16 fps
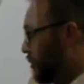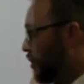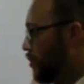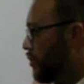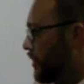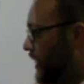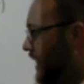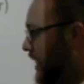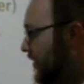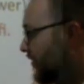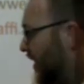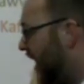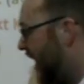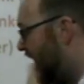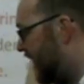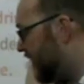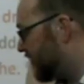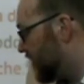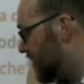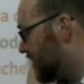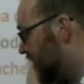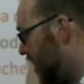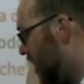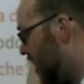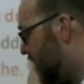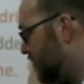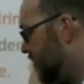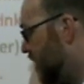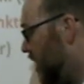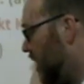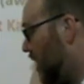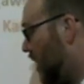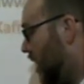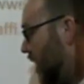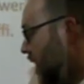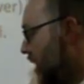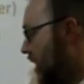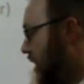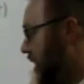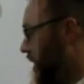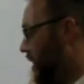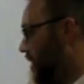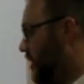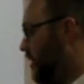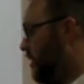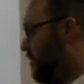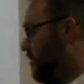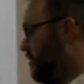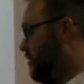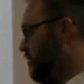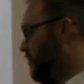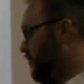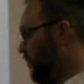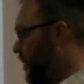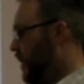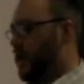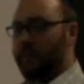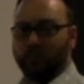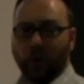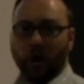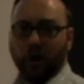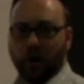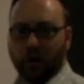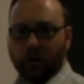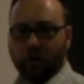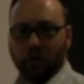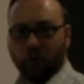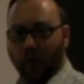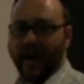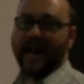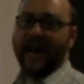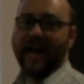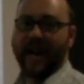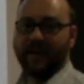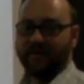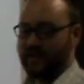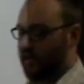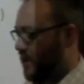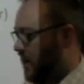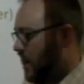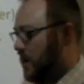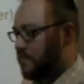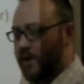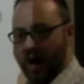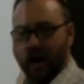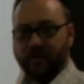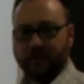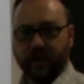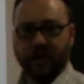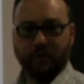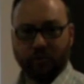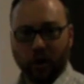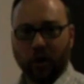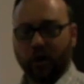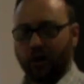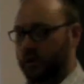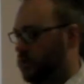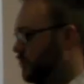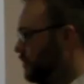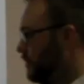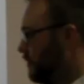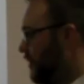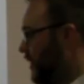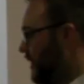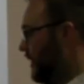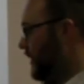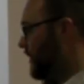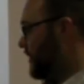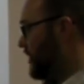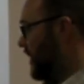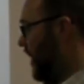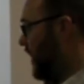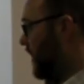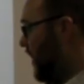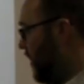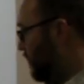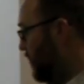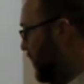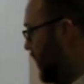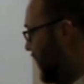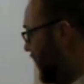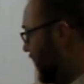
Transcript: Buch. If I have the time, I read a book. Or when I have the time, I read a book. Wann ich Zeit hab,